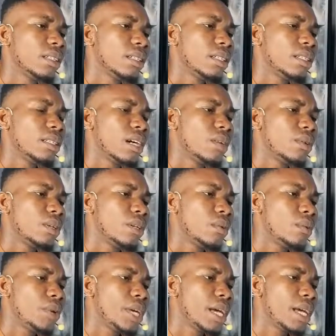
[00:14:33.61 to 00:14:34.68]
Is that okay?
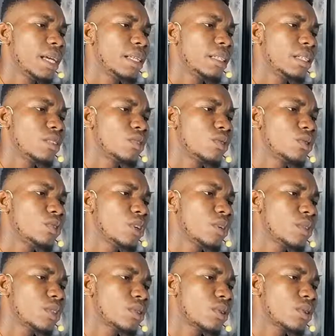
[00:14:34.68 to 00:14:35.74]
Where the sodium
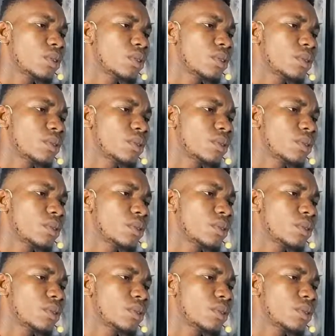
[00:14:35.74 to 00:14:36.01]
salt